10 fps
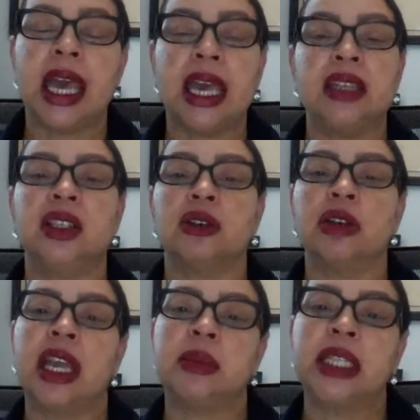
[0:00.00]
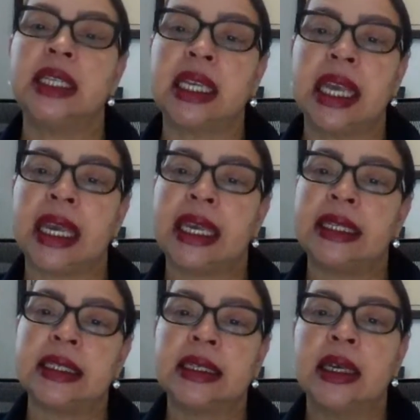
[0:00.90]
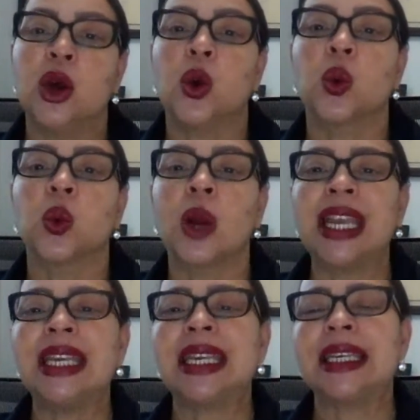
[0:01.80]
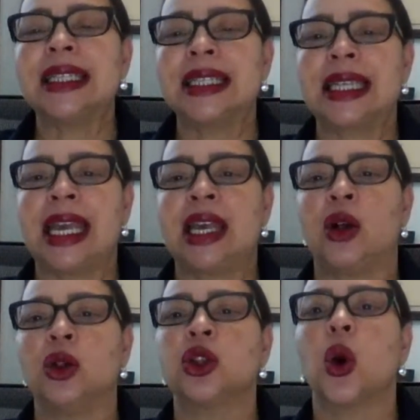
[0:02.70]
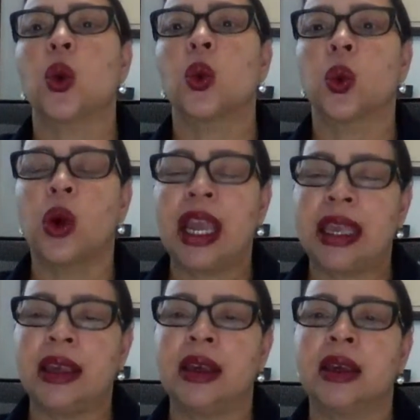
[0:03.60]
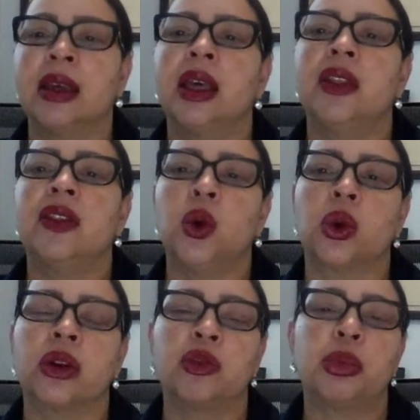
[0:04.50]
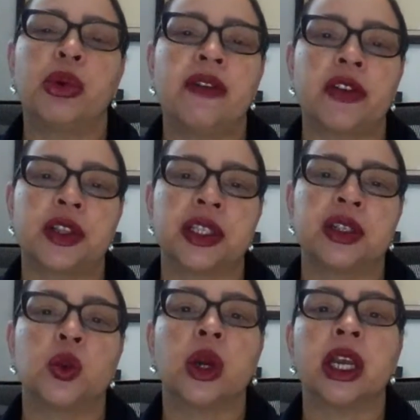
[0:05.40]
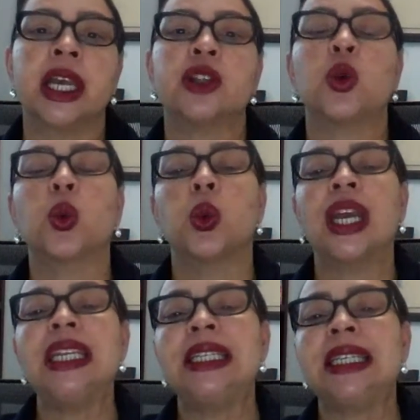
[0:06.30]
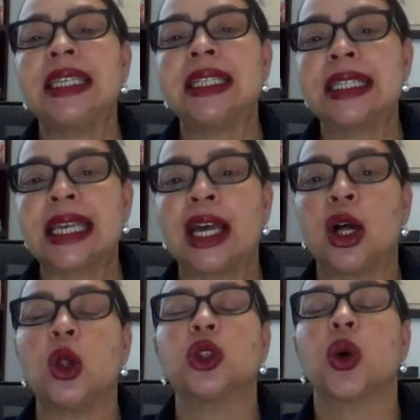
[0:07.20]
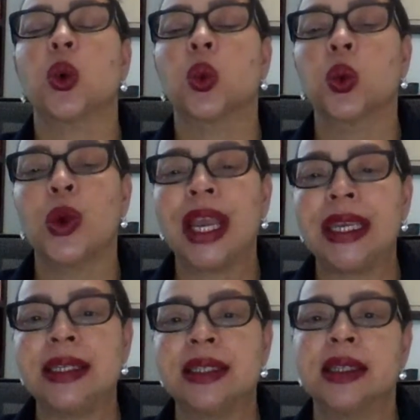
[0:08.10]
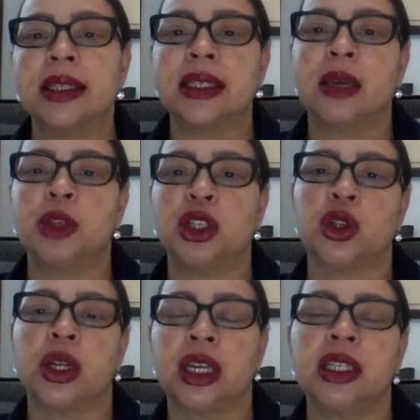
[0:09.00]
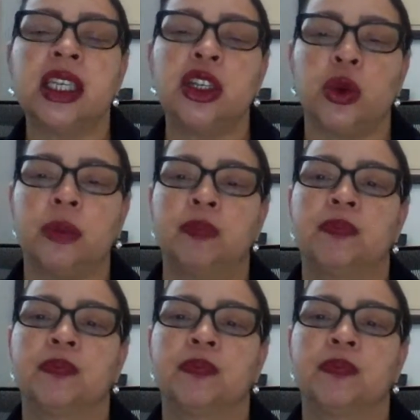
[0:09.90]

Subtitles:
As their names indicate, ranking scales rank the order of preferences, whereas rating scales rate subjects on a continuum.